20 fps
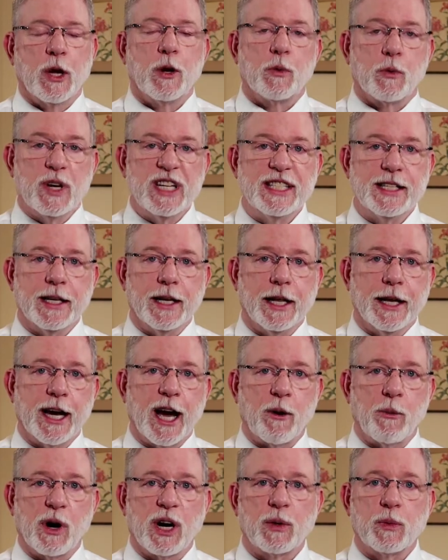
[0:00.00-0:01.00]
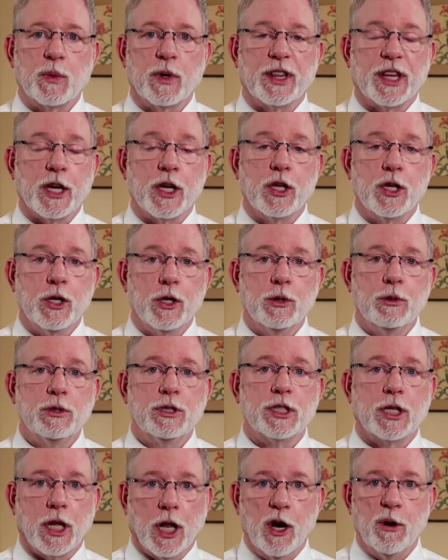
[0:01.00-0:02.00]
Recently, I worked with a
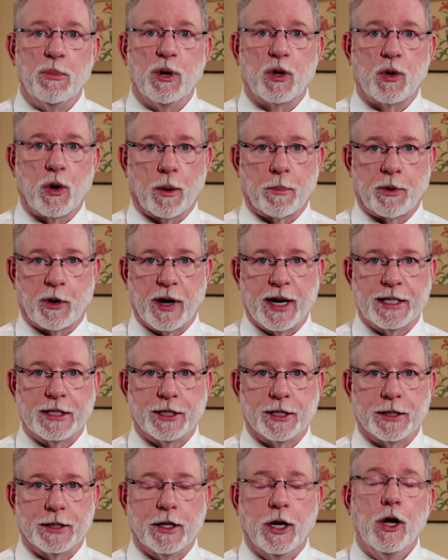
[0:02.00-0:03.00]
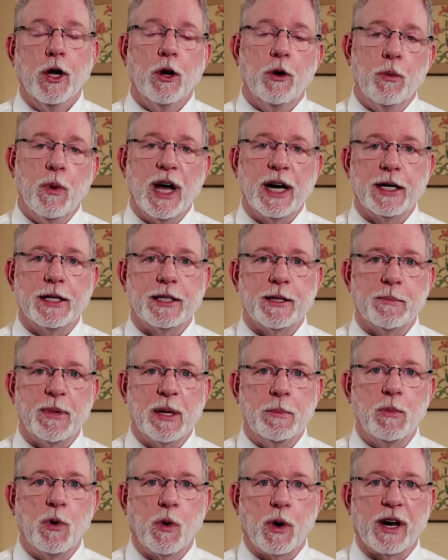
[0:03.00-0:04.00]
huge global corporation who wanted to
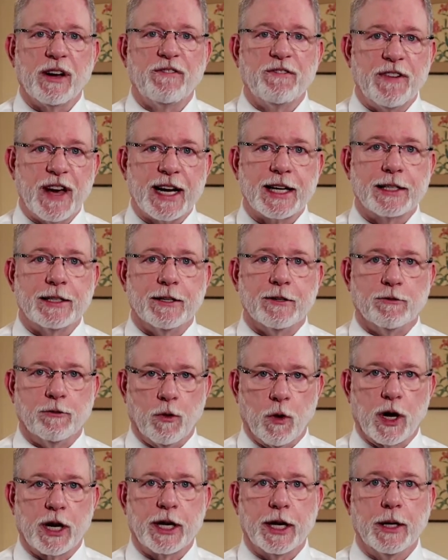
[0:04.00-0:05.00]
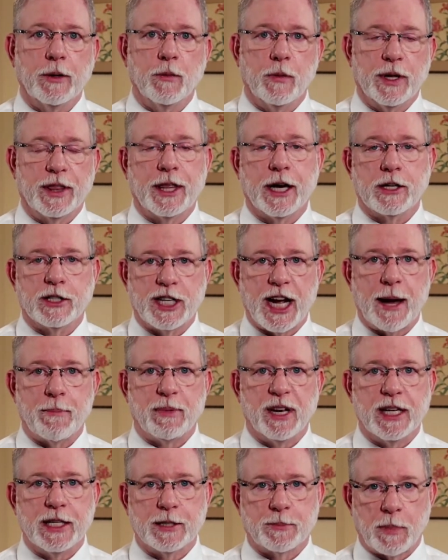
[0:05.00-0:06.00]
be more effective working with their
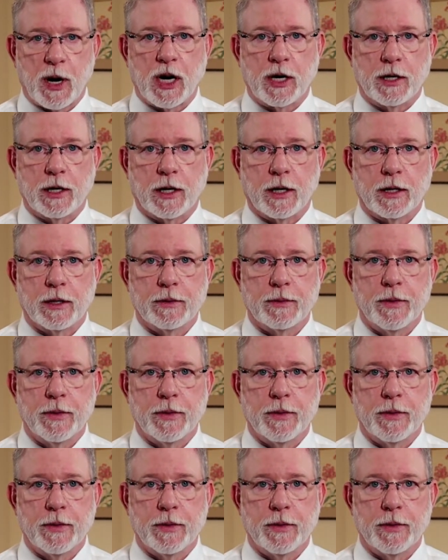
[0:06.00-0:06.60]
Japanese partner.